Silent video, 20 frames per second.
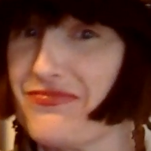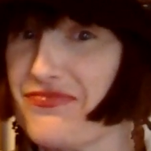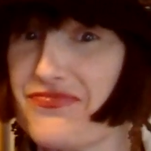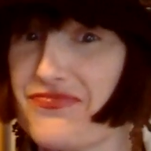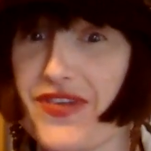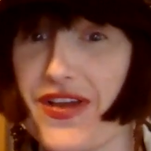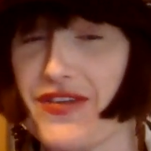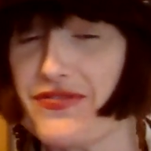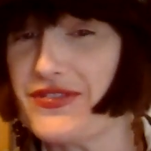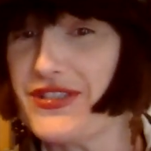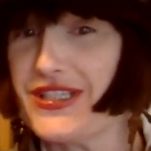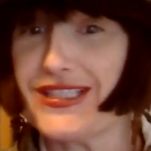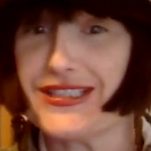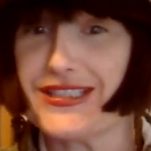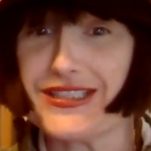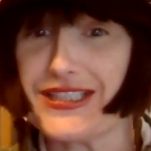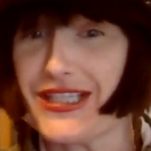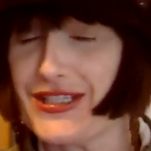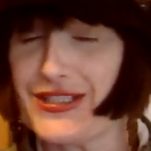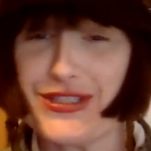15,
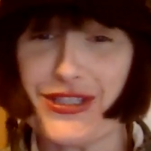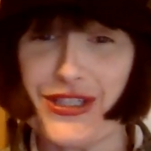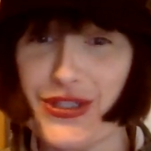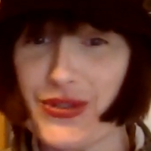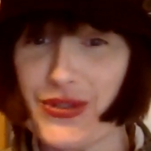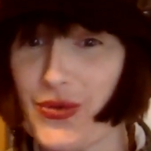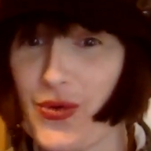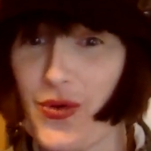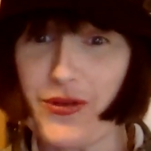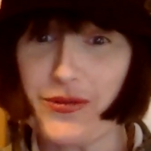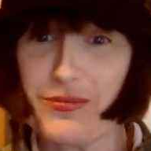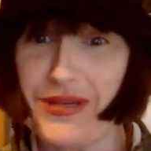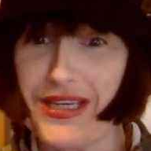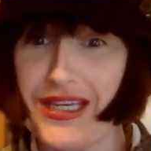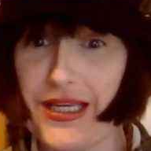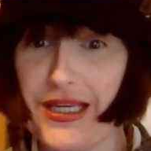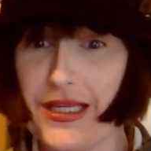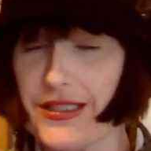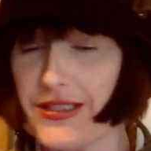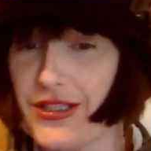16-year-old
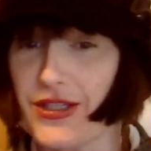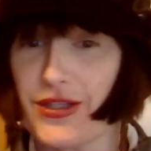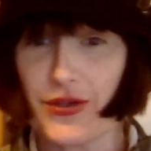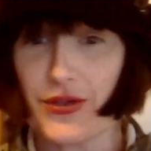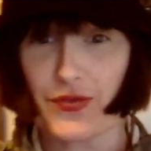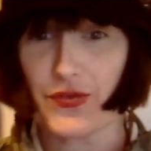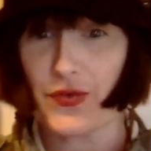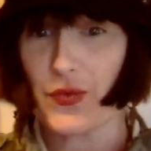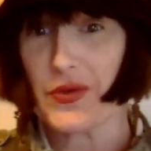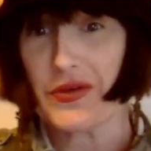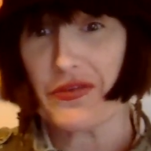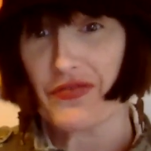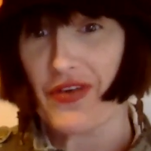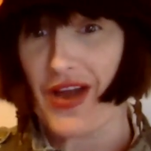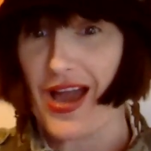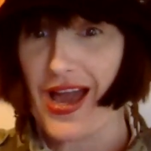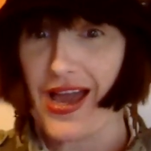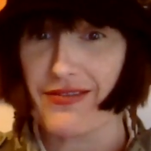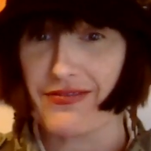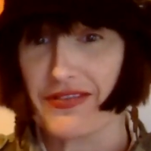me, until you're
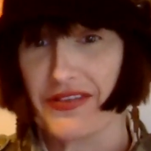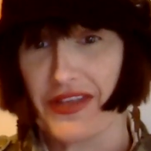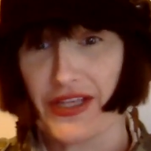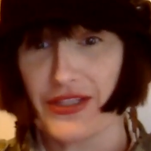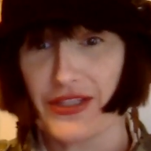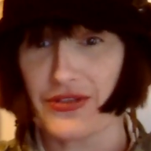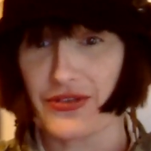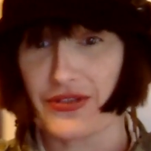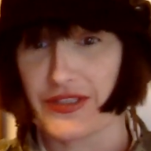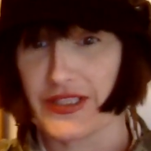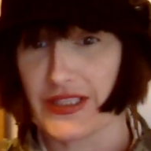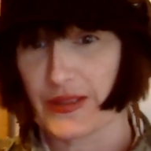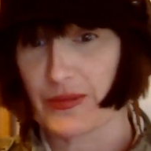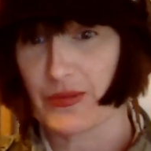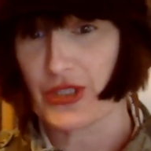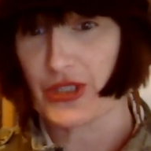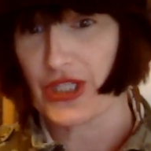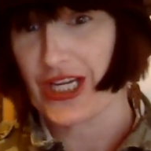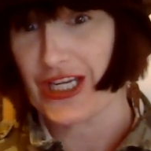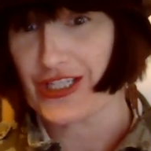45, and then you'll see
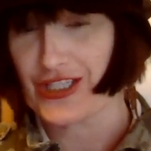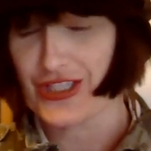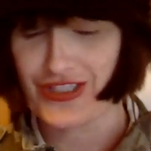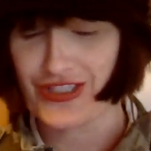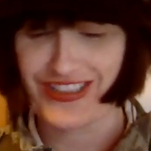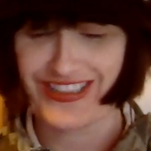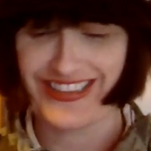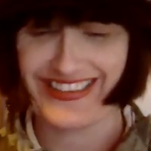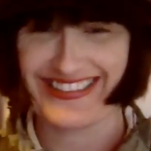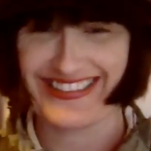some changes.